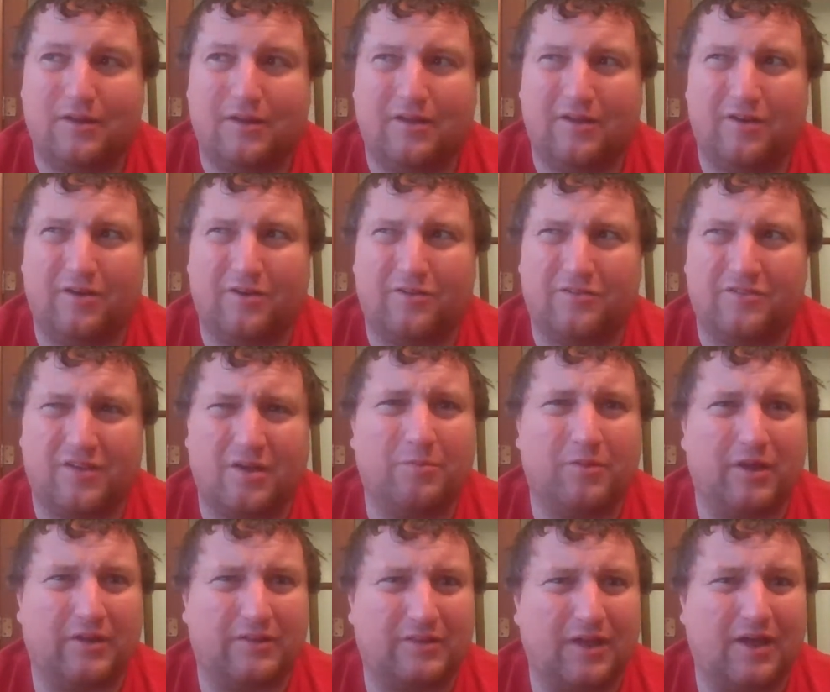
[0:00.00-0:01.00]
or something
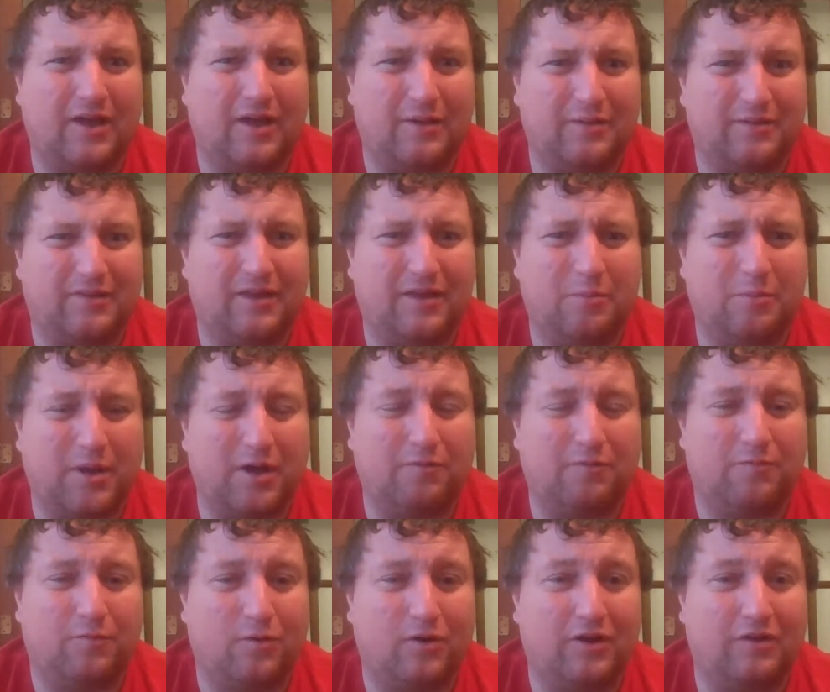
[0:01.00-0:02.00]
like that. I think
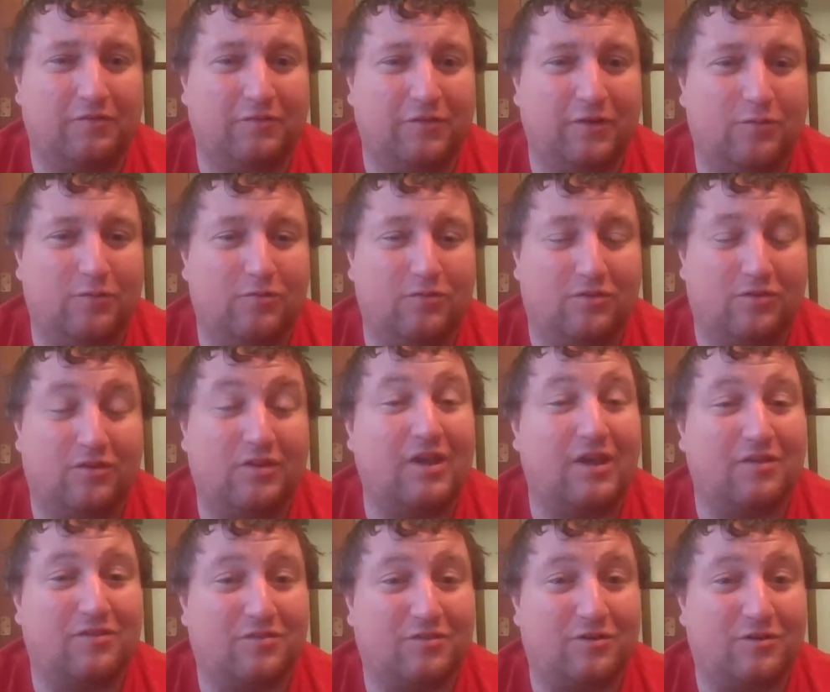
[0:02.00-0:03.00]
about 40 views
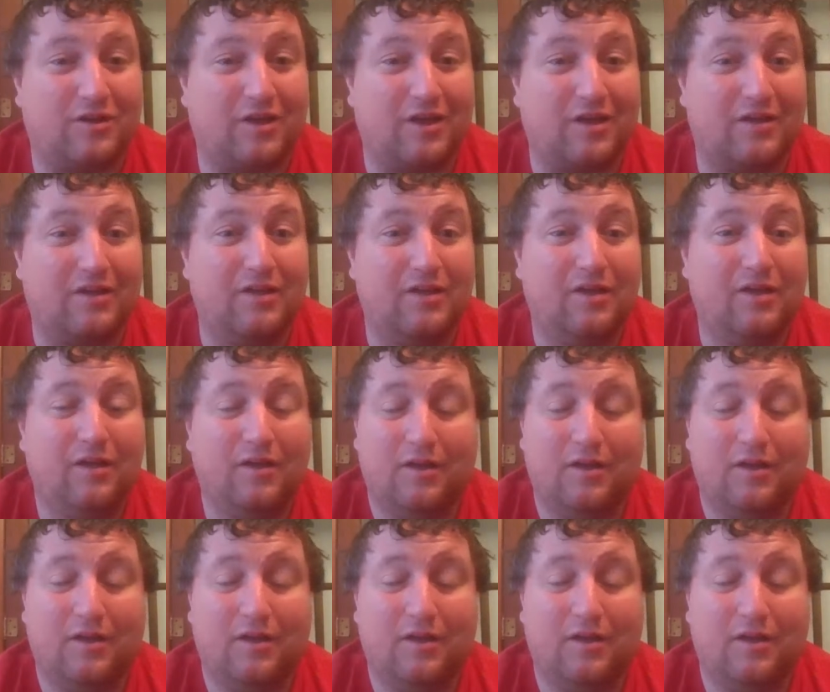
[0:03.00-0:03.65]
yesterday